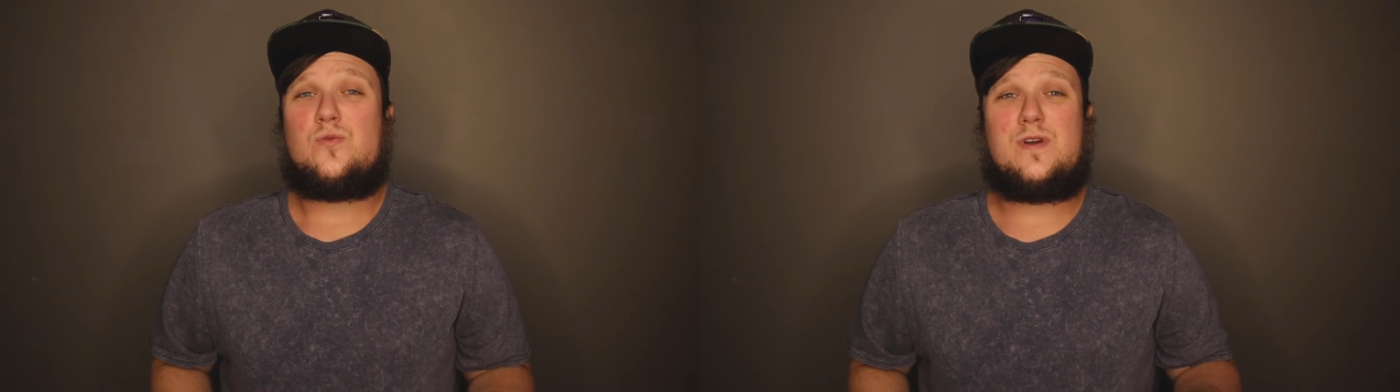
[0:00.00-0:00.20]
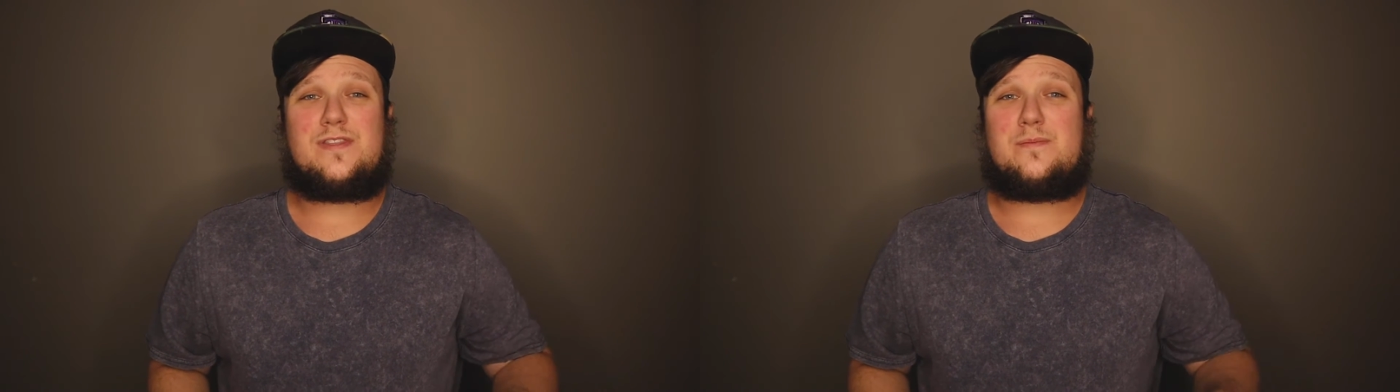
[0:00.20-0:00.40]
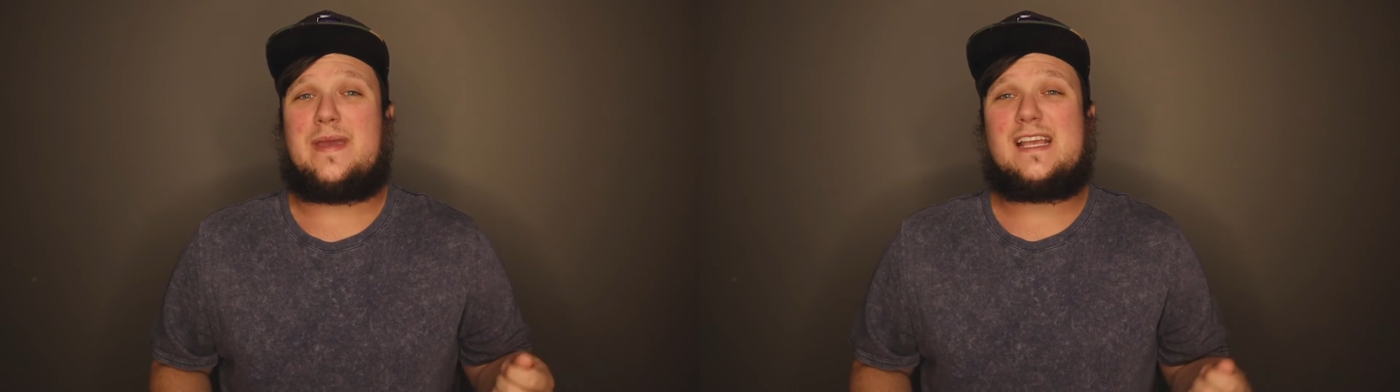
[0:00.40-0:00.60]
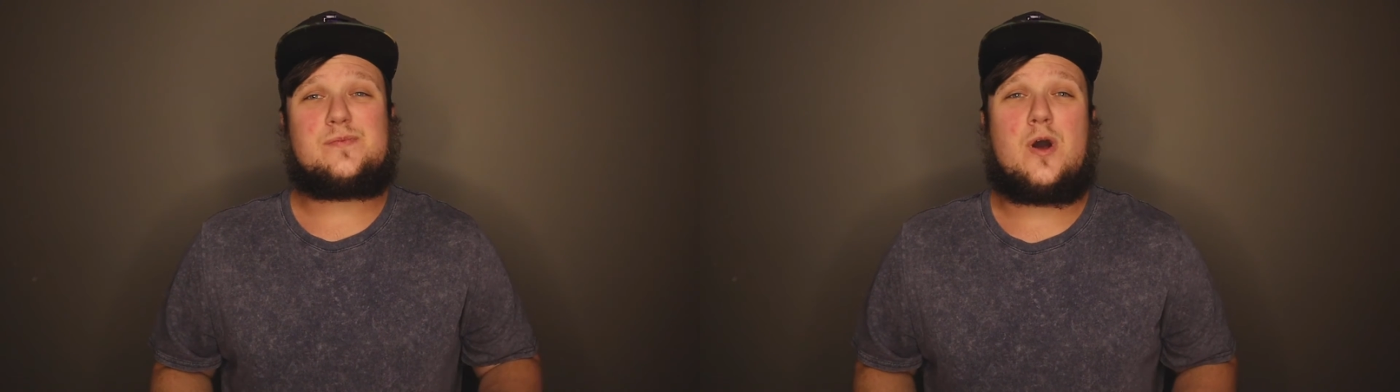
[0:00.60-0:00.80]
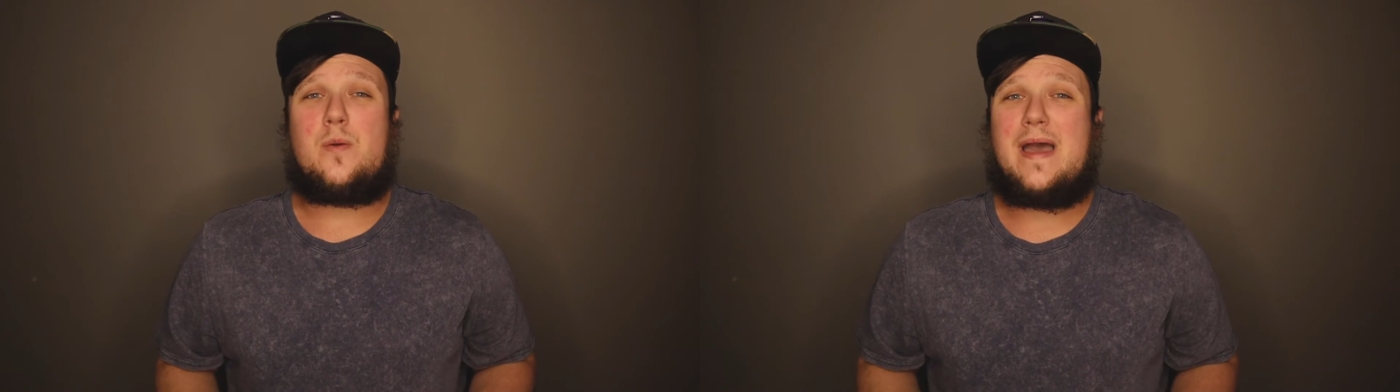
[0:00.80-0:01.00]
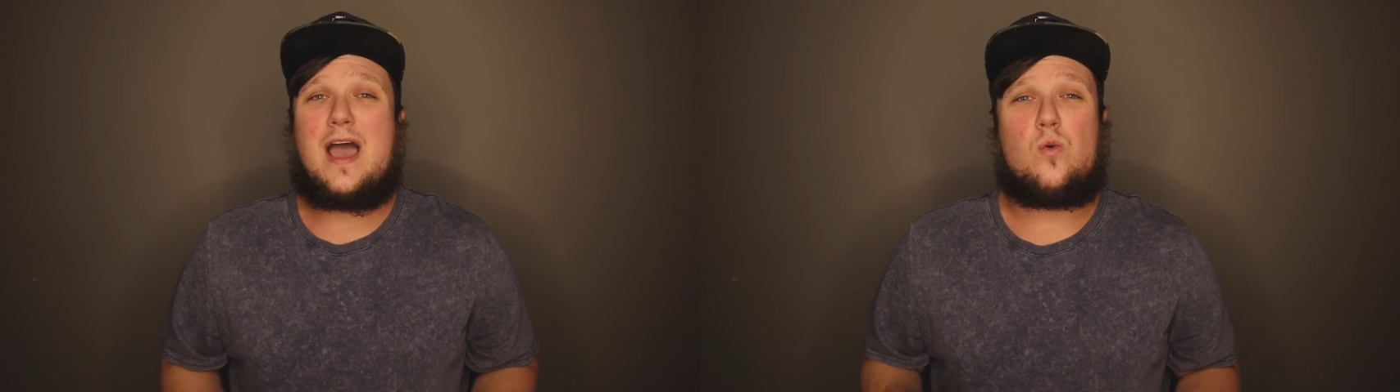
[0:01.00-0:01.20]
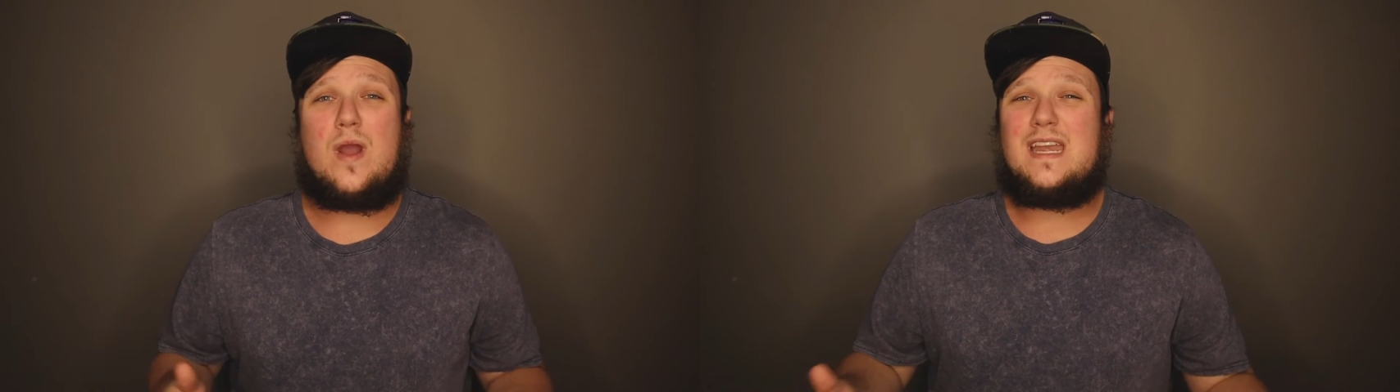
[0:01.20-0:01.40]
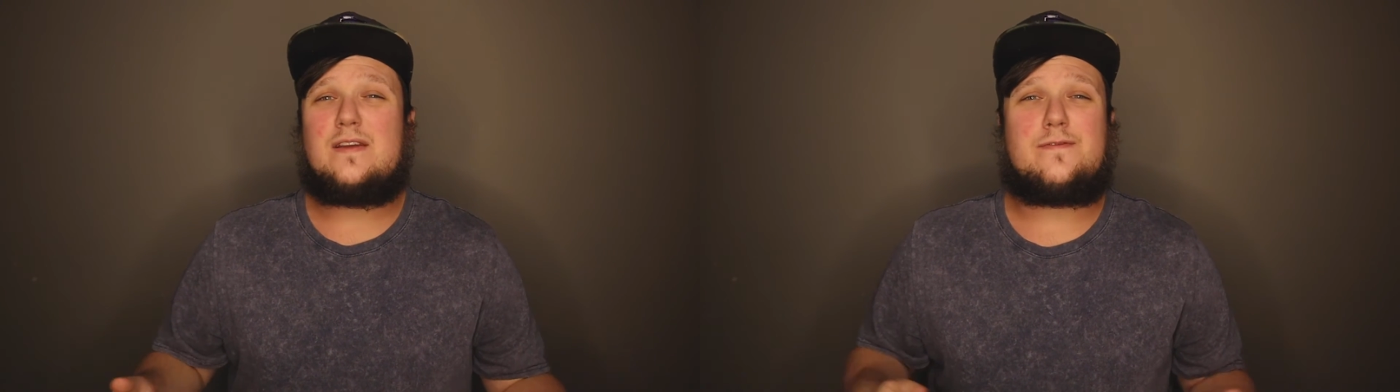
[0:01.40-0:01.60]
with a baseball bat
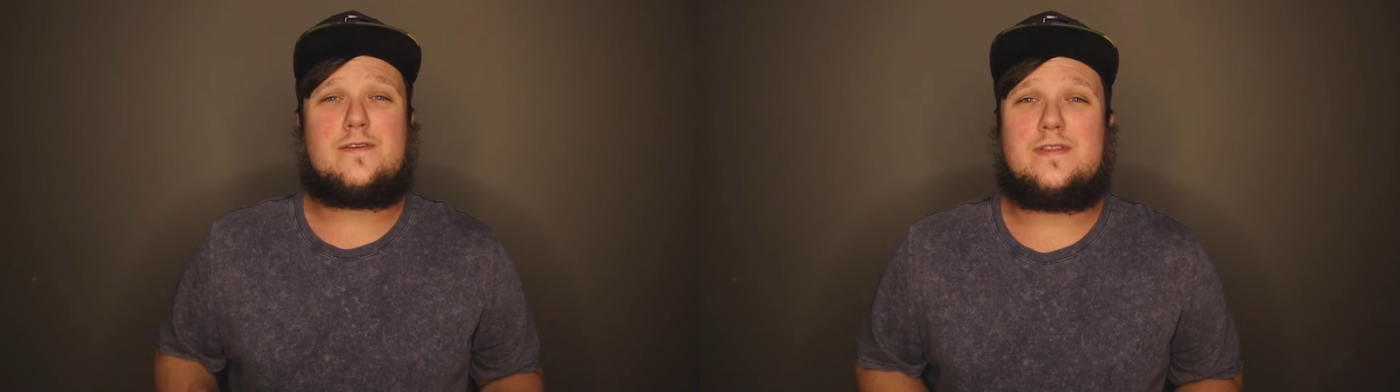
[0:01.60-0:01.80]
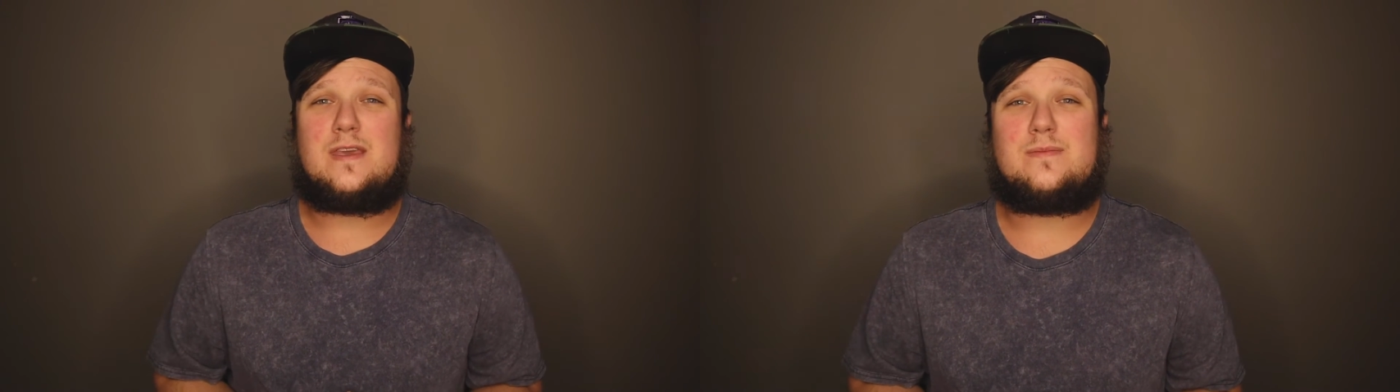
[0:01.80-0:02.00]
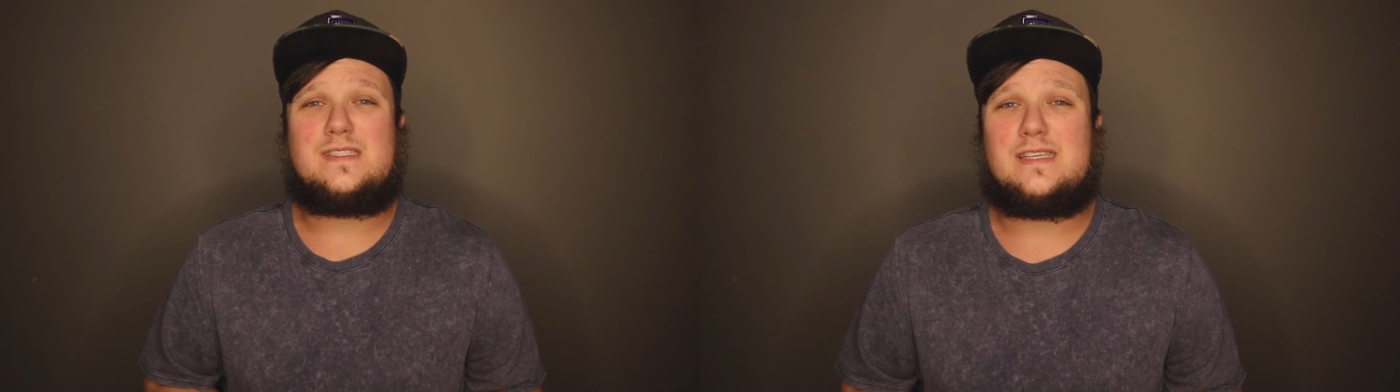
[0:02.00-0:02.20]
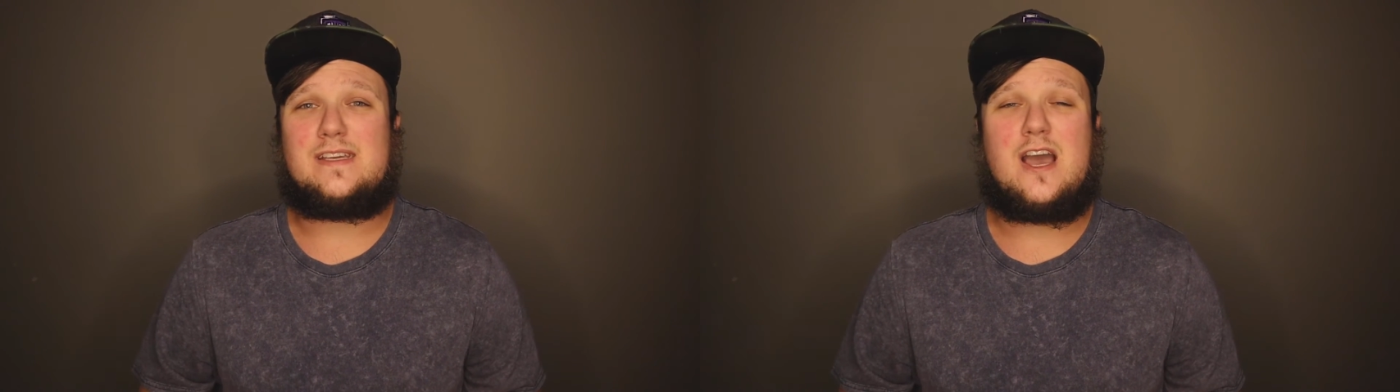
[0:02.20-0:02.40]
waiting for them to